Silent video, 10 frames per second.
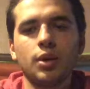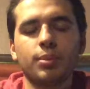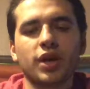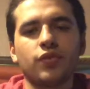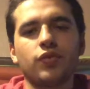
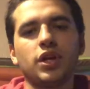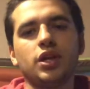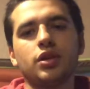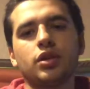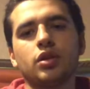By
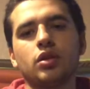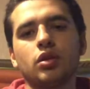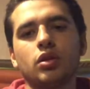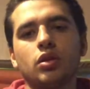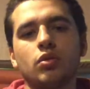faith
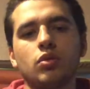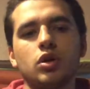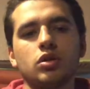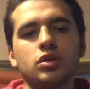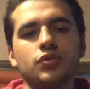the
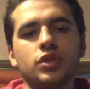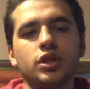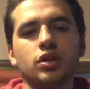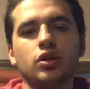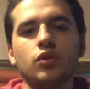walls of
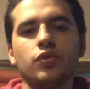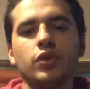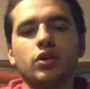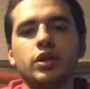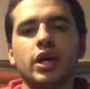Jericho
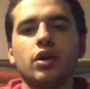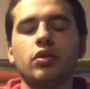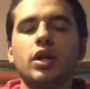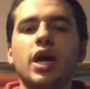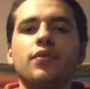fell down
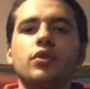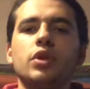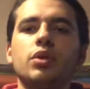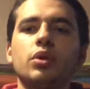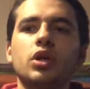after
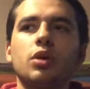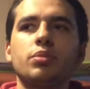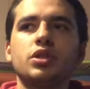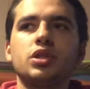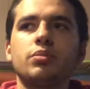they were
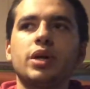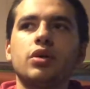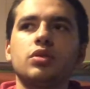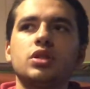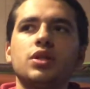compassed
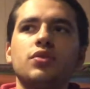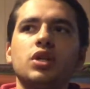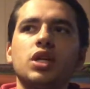about 7